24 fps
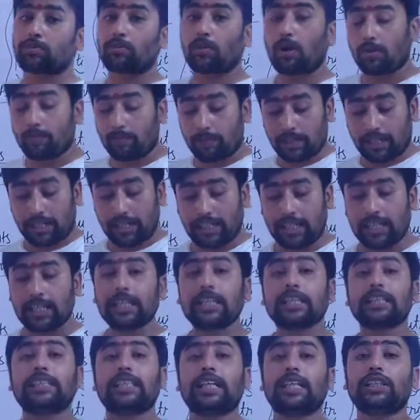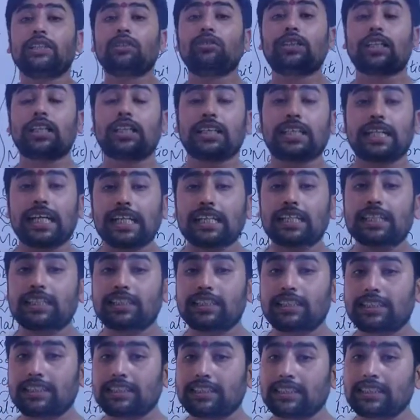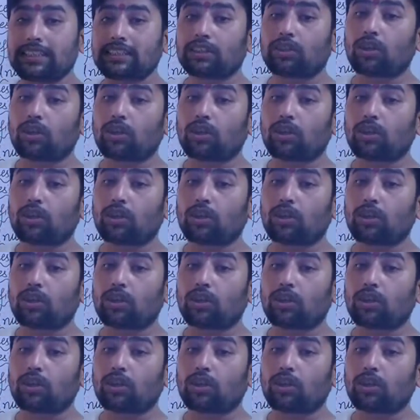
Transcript: properly then you can get a disease